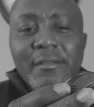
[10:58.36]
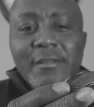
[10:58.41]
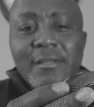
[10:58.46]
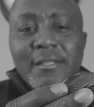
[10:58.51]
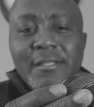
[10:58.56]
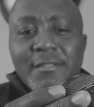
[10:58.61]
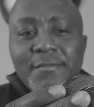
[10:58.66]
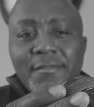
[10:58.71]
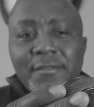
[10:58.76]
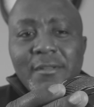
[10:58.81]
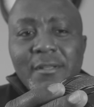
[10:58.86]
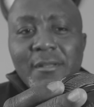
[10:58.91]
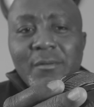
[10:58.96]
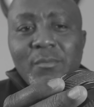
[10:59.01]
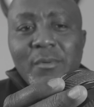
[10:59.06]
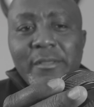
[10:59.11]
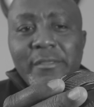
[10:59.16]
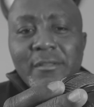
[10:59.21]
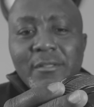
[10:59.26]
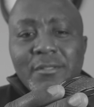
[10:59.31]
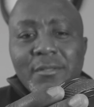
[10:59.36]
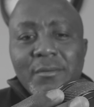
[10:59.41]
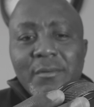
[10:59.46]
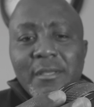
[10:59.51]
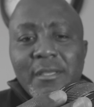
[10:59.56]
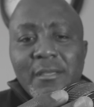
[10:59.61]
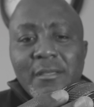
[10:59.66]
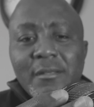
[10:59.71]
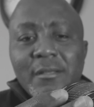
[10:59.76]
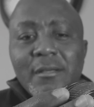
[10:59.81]
It's fitted with a
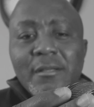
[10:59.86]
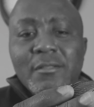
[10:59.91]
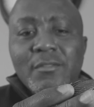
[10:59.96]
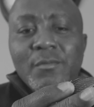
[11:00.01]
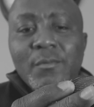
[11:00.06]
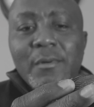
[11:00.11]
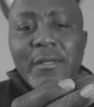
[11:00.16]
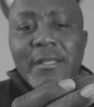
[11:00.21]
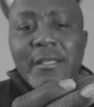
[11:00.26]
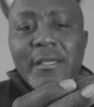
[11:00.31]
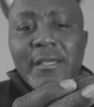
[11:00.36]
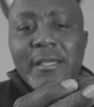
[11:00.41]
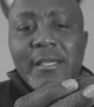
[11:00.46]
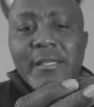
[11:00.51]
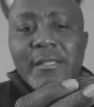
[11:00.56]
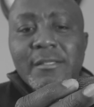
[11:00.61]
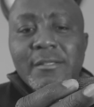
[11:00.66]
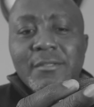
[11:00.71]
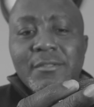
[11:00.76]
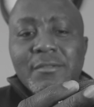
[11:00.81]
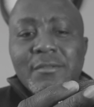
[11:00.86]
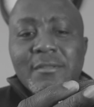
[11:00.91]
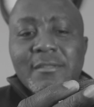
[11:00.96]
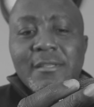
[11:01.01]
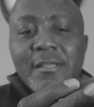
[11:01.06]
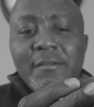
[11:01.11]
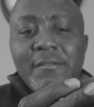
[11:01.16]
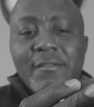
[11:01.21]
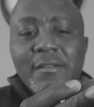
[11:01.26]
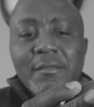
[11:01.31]
Tokina 28 to
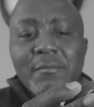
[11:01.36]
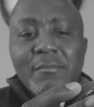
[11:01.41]
70